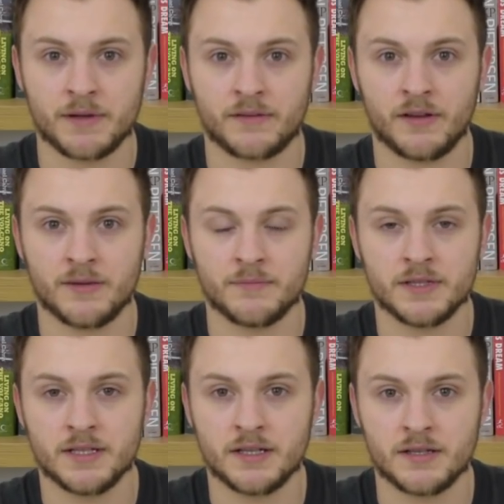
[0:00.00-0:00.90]
by the
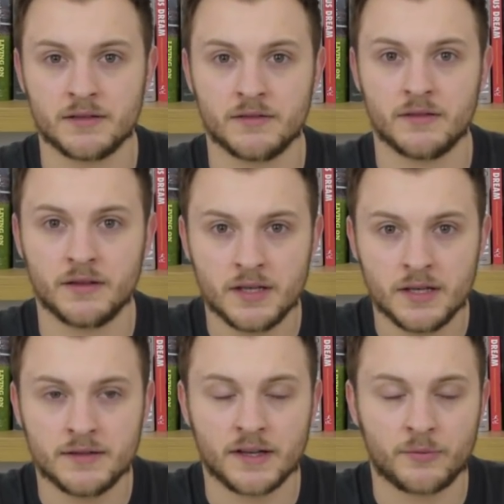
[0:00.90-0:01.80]
time
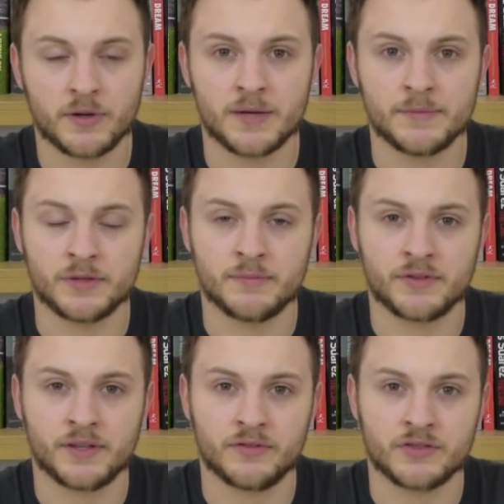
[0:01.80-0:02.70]
next week comes around
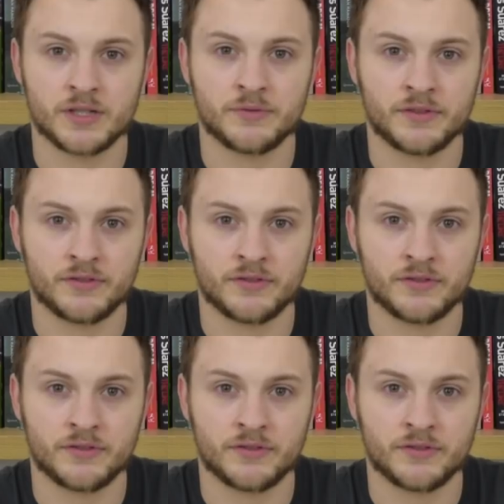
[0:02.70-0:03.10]
between us and Chelsea.